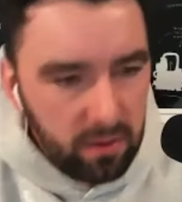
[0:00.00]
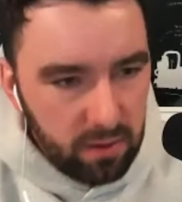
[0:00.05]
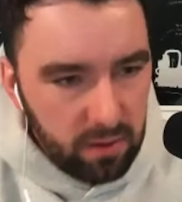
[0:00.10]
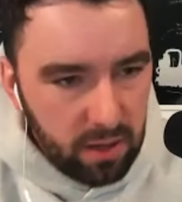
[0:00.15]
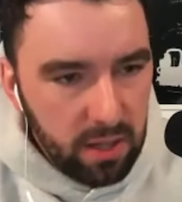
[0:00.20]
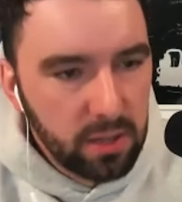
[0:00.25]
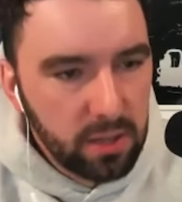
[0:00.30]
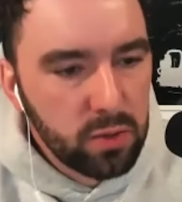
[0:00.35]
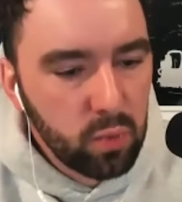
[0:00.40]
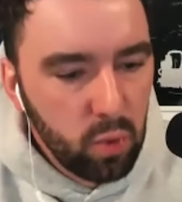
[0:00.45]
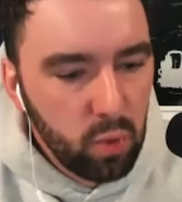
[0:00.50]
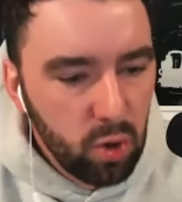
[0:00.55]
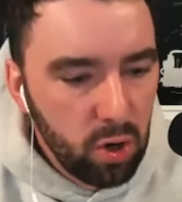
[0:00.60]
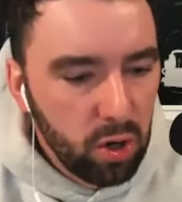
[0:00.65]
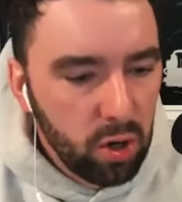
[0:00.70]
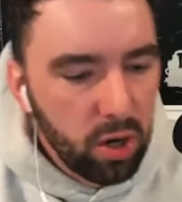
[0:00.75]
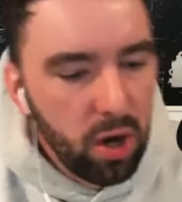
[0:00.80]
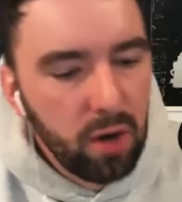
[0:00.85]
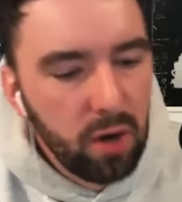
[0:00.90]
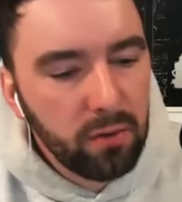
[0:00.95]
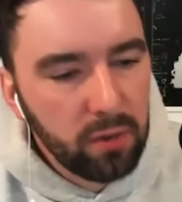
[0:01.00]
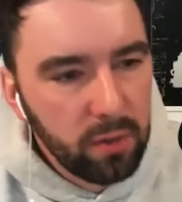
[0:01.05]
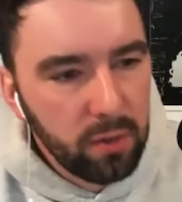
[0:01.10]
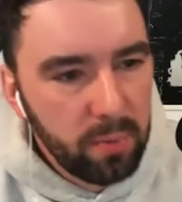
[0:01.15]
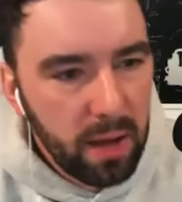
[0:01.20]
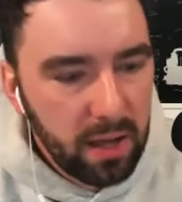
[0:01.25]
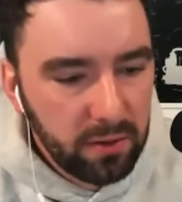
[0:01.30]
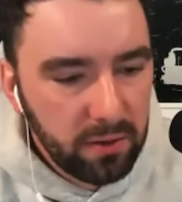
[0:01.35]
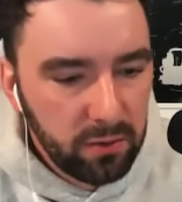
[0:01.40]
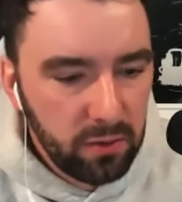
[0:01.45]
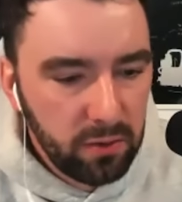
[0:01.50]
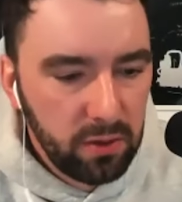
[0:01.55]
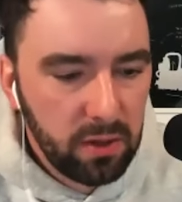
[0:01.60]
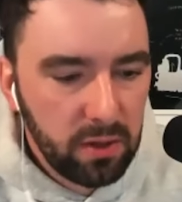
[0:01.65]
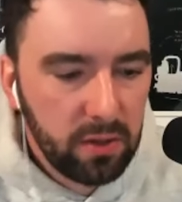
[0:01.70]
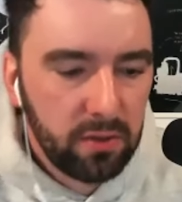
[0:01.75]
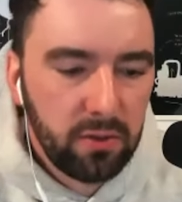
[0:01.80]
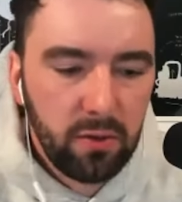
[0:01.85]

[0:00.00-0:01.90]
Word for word: his work over the past few years.